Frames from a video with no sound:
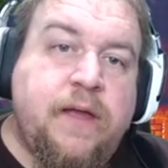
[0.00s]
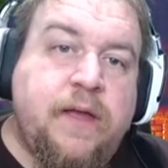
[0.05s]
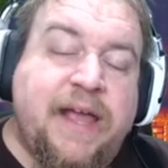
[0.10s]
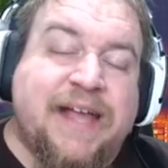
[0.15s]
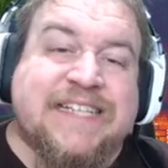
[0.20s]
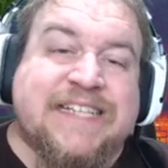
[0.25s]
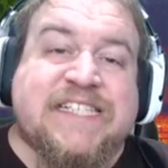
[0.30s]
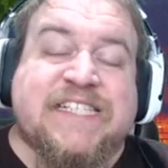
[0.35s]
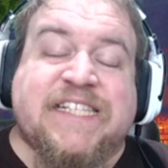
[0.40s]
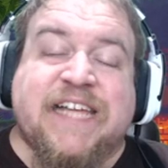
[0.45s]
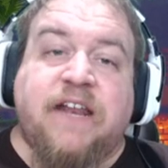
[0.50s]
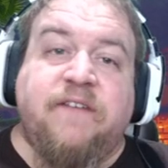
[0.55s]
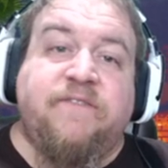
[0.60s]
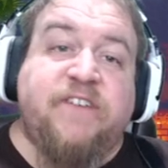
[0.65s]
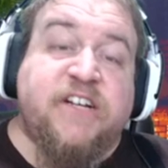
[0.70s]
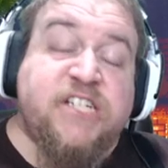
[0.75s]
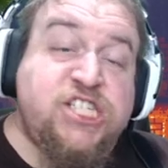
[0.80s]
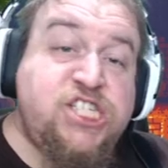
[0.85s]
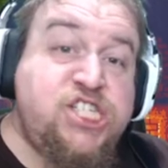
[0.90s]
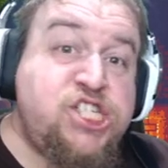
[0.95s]
instead
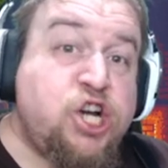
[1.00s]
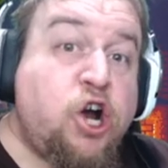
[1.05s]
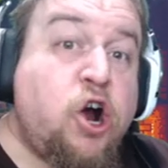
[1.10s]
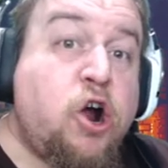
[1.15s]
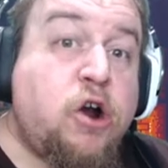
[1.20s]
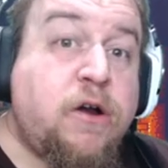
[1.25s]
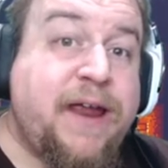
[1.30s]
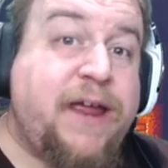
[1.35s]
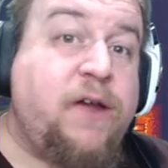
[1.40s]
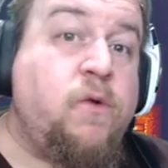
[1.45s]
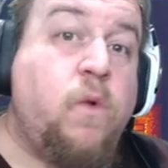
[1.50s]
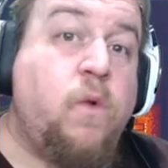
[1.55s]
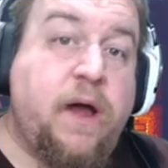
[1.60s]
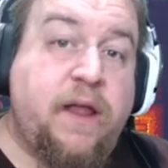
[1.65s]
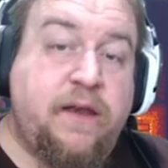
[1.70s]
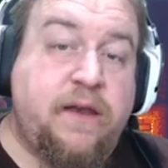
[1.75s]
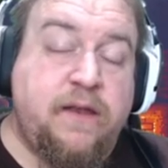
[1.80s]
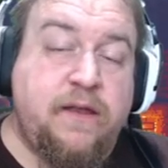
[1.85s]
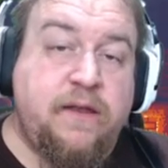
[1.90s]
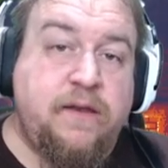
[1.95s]
of a jarring
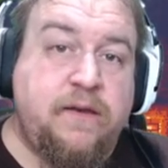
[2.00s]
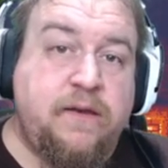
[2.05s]
one.